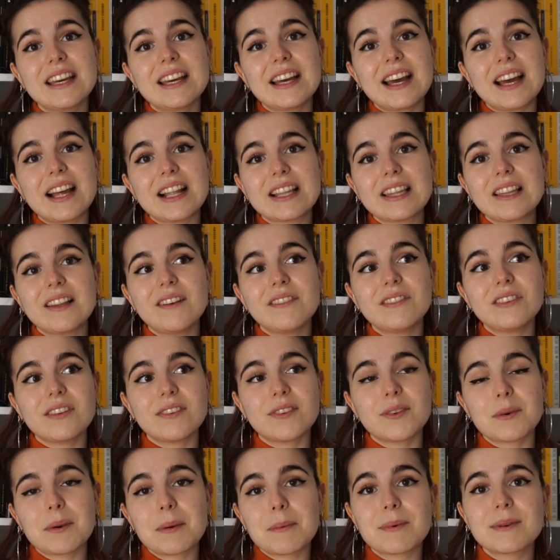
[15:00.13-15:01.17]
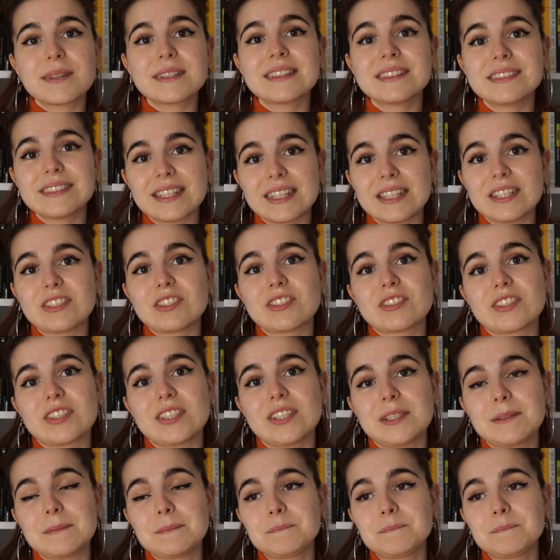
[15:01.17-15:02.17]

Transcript: I loved the representation.